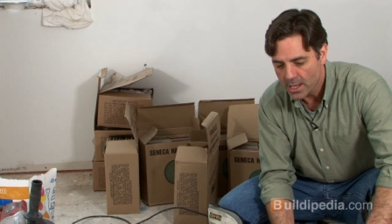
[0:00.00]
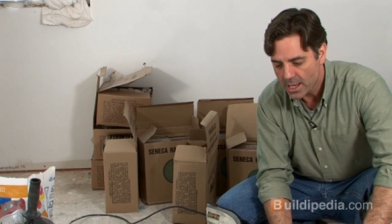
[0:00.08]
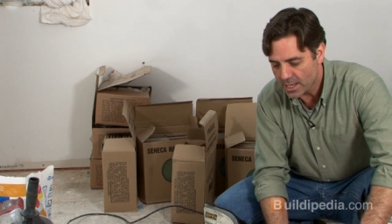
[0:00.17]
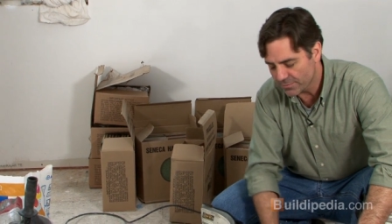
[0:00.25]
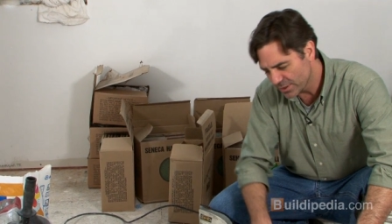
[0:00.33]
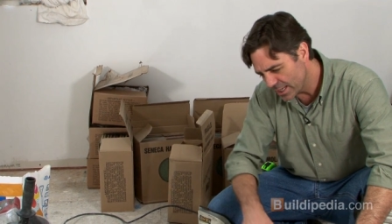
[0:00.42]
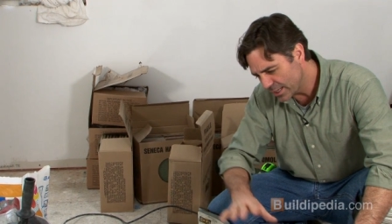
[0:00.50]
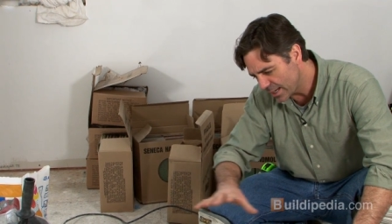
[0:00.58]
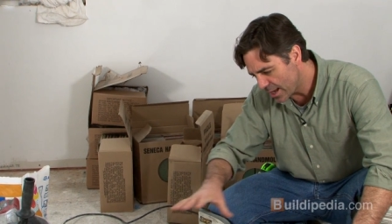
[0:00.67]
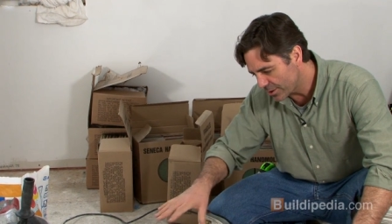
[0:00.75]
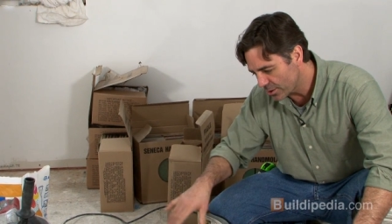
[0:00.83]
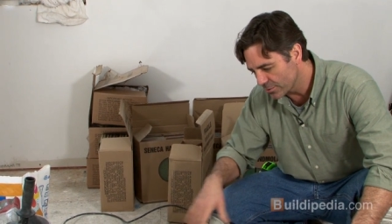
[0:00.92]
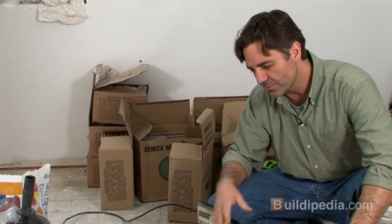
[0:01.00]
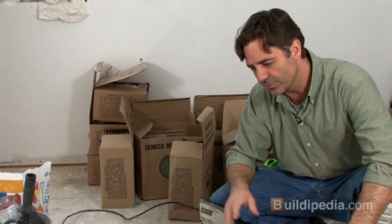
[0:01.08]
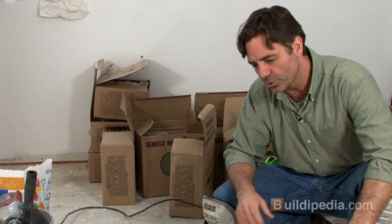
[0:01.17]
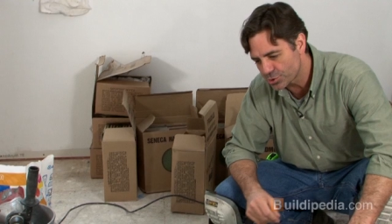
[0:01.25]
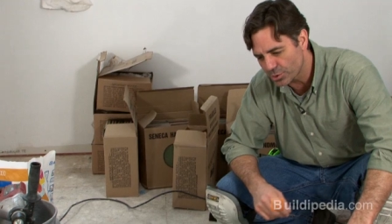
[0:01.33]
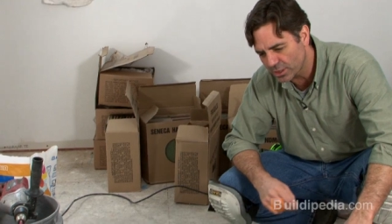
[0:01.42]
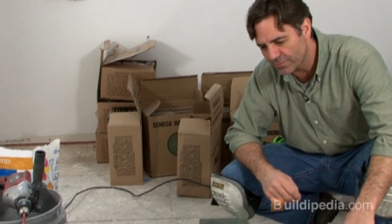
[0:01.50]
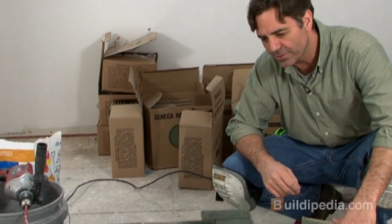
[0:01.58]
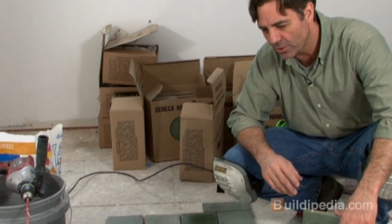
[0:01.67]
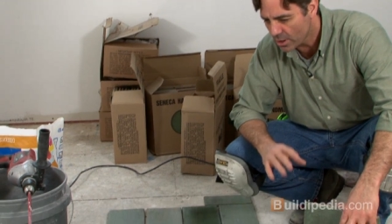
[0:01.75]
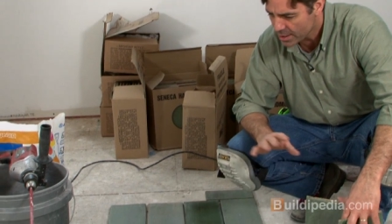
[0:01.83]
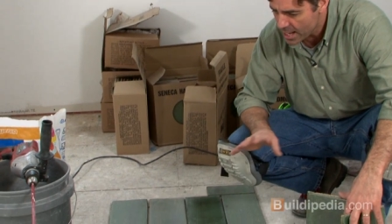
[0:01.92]
And I've laid it out here on the floor so I could
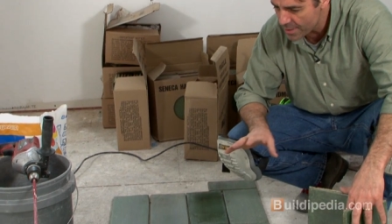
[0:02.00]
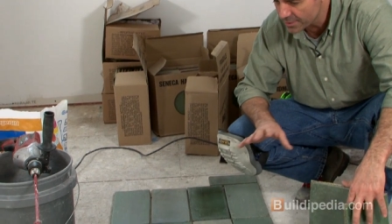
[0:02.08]
figure out how